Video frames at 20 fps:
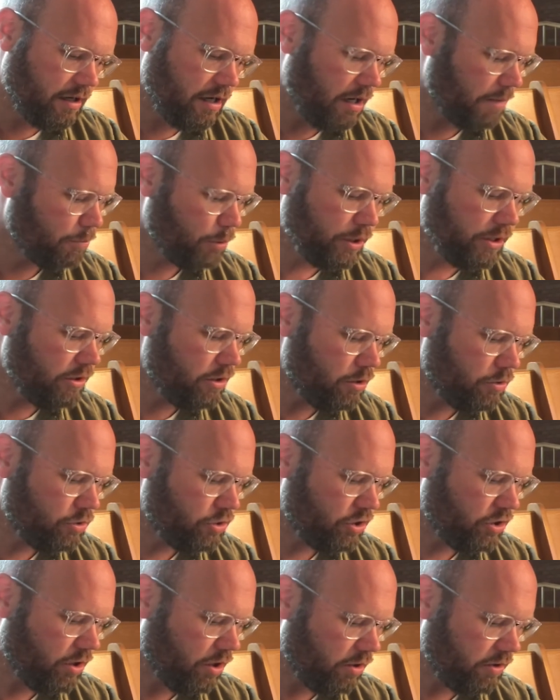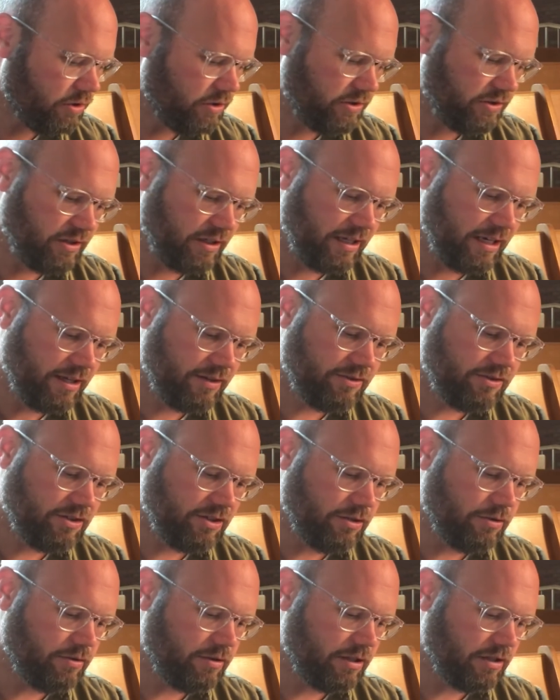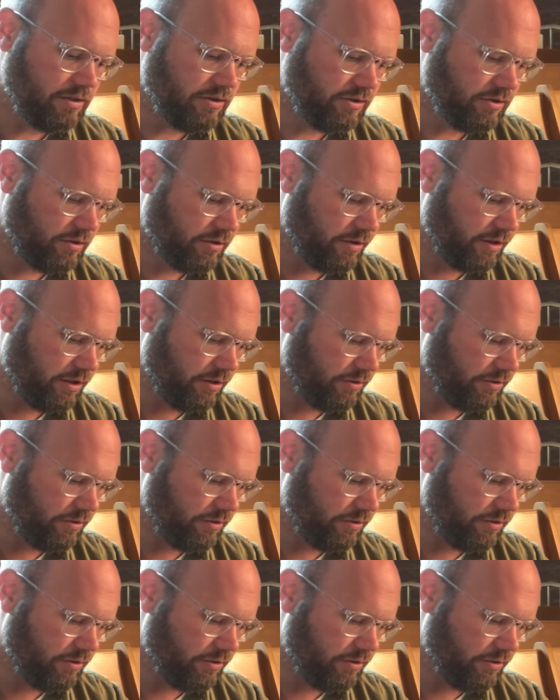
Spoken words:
I bring no charges against you concerning